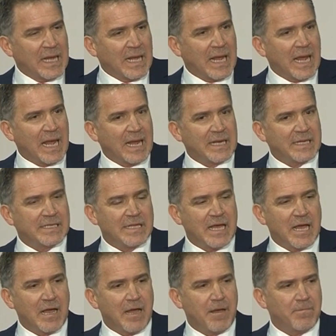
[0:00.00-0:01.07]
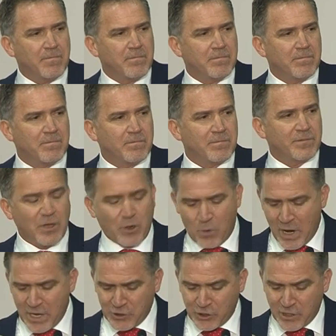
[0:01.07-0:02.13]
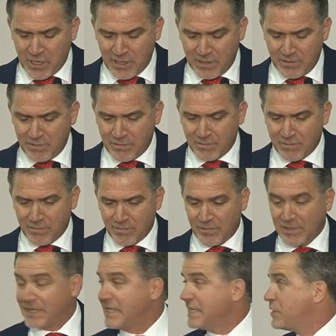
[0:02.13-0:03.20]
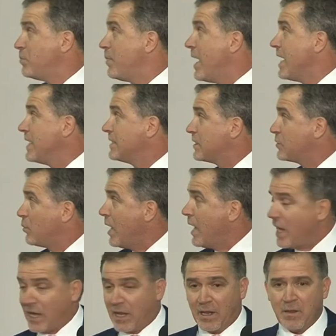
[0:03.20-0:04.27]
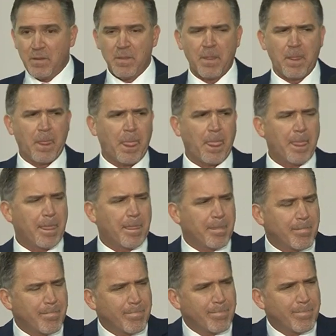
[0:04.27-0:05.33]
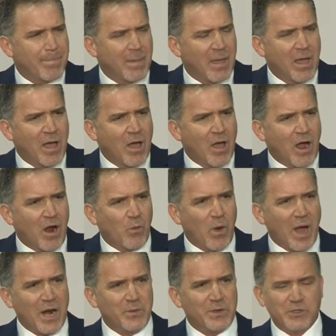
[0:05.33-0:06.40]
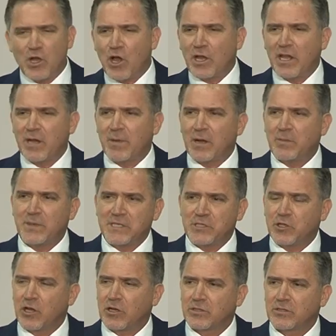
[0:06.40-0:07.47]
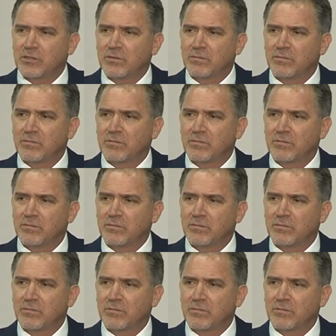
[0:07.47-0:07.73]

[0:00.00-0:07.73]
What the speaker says: And the question that this begs as well are, why are we talking about peace talks?